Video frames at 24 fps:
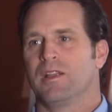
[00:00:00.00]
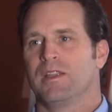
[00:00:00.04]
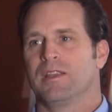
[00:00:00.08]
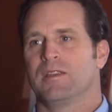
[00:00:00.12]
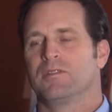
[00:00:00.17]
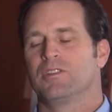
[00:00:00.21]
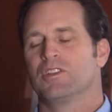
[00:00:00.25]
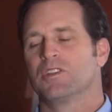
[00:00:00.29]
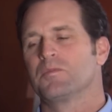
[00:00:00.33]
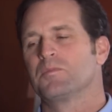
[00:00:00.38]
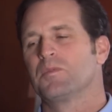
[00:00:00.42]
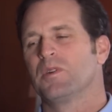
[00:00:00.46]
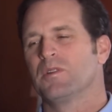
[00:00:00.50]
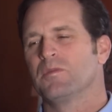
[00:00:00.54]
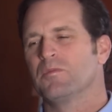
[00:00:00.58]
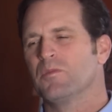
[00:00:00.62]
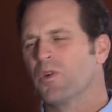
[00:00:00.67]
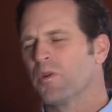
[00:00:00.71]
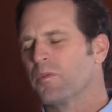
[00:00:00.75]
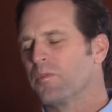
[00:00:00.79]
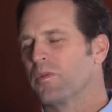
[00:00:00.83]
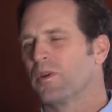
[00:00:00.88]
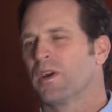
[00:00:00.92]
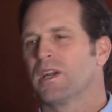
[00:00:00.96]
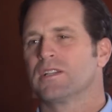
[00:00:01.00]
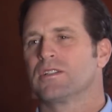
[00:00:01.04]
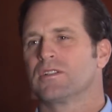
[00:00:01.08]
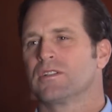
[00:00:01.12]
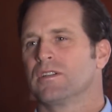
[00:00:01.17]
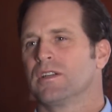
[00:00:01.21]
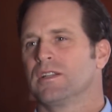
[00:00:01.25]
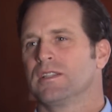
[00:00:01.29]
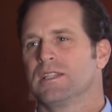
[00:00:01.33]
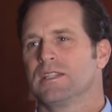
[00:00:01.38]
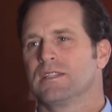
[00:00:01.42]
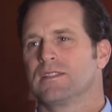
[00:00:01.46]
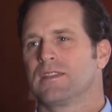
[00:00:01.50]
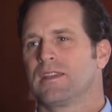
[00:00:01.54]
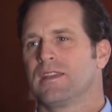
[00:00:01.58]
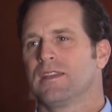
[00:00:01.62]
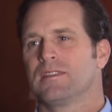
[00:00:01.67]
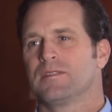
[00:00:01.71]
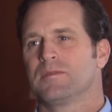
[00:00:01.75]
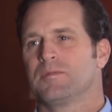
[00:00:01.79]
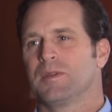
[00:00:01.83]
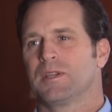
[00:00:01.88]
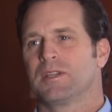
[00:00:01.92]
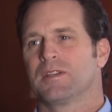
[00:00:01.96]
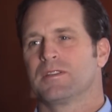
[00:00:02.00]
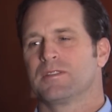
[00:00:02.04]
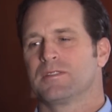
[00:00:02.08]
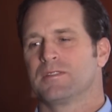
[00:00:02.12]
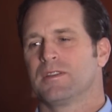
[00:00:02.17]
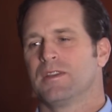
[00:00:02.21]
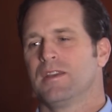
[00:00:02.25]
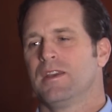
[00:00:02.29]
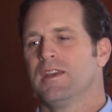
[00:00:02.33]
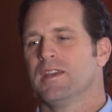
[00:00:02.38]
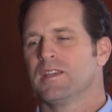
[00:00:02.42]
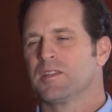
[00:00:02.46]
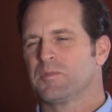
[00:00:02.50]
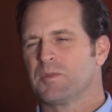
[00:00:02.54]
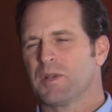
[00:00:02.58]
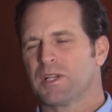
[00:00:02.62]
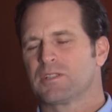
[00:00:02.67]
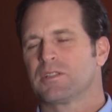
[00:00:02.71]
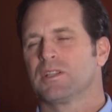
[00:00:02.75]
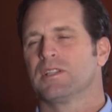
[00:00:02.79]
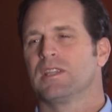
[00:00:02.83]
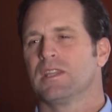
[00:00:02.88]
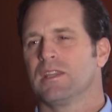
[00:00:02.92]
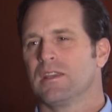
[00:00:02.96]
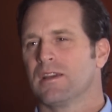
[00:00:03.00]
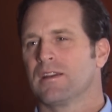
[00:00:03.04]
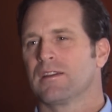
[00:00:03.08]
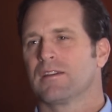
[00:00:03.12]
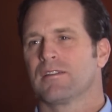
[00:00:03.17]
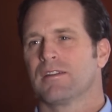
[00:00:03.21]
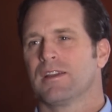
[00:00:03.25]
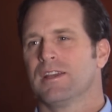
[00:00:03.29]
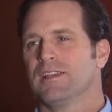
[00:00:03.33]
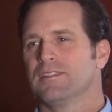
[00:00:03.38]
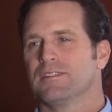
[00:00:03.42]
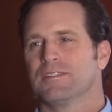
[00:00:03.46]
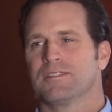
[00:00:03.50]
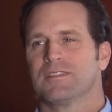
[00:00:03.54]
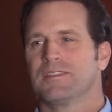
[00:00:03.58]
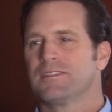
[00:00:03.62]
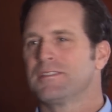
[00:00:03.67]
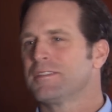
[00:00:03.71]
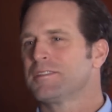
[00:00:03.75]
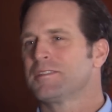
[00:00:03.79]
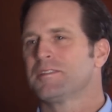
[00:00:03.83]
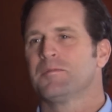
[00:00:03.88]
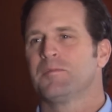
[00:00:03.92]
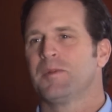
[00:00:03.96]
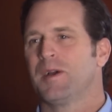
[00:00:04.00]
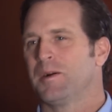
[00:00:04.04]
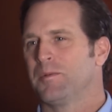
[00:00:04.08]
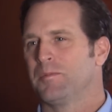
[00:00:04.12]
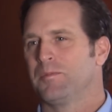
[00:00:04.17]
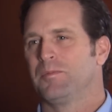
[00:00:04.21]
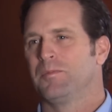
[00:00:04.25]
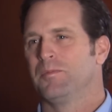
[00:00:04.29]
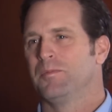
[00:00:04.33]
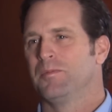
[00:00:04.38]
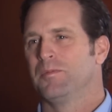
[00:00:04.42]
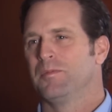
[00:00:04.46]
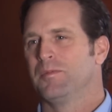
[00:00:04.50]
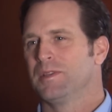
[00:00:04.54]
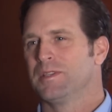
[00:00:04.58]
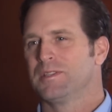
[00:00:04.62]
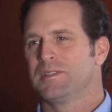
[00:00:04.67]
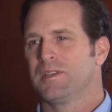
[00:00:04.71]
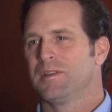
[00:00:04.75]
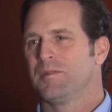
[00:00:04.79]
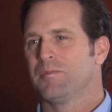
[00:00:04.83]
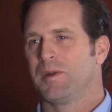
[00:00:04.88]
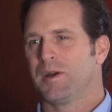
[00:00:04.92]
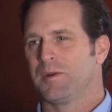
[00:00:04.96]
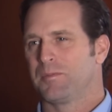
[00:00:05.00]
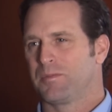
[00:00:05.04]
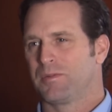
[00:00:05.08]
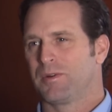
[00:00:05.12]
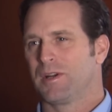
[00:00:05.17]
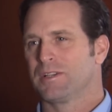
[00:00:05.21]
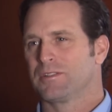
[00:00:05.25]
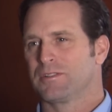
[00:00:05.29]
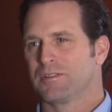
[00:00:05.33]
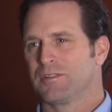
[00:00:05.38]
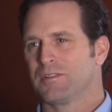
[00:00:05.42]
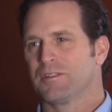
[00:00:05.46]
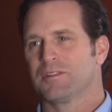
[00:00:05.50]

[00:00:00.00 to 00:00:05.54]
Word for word: and just putting more pressure on these kids, because especially at the younger ages, this isn't about pressure.